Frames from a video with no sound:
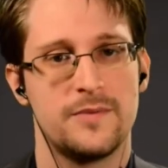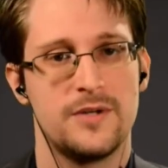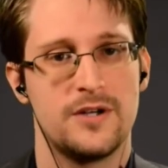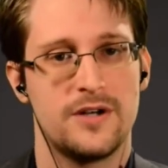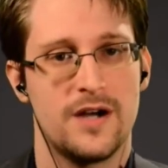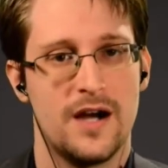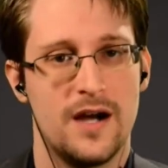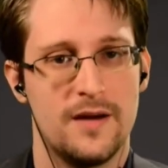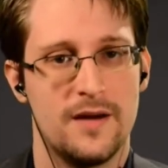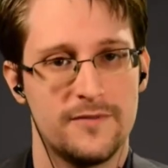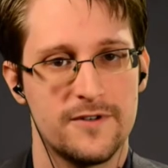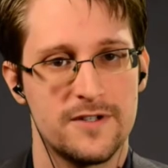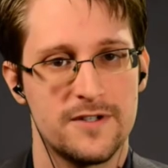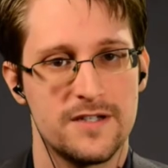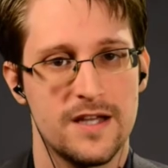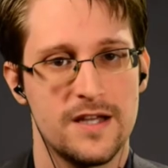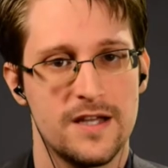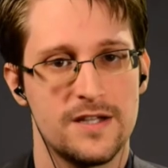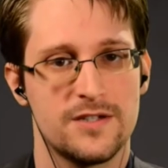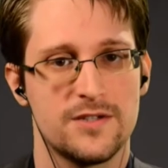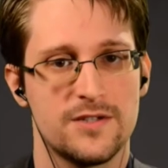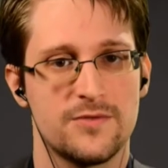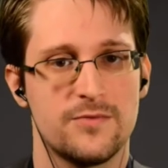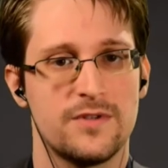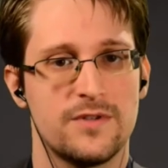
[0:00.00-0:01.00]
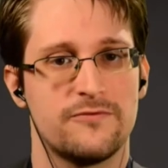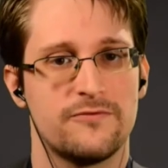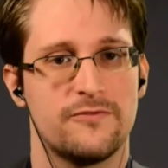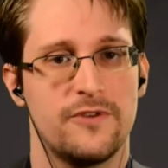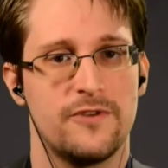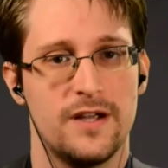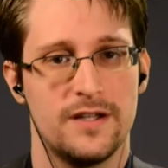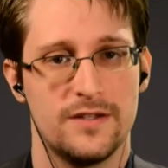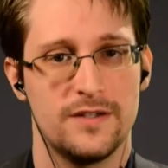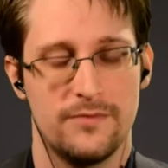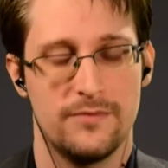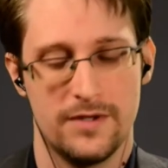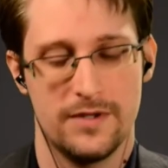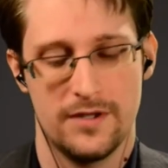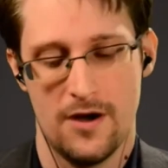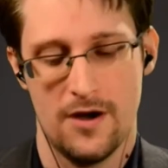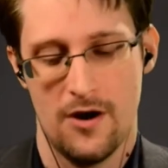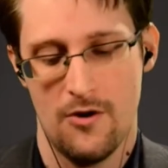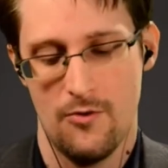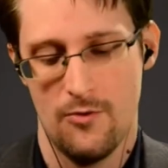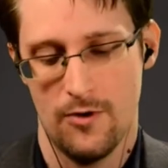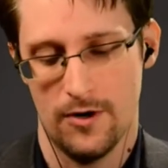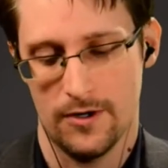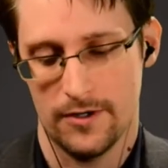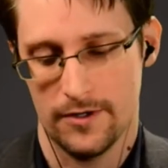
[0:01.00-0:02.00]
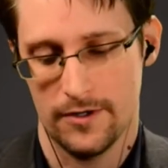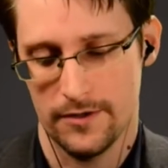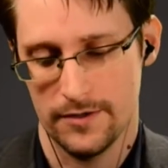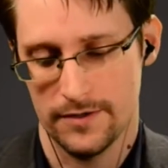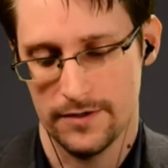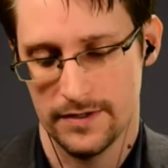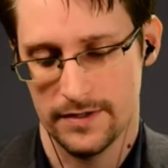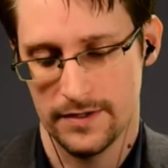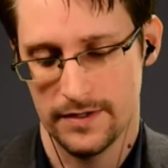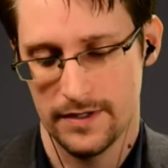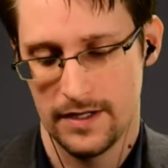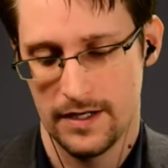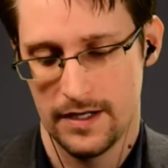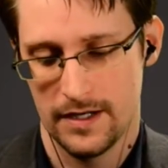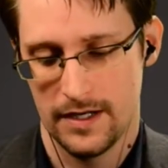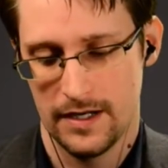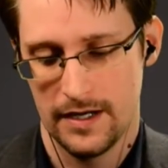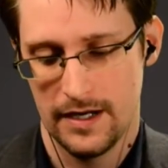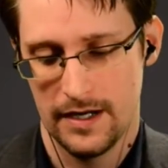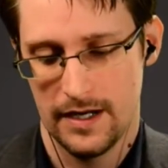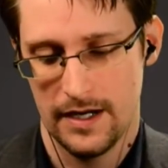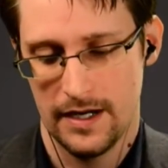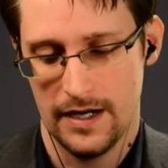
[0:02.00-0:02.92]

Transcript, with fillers: from your conversations with friends, with coworkers,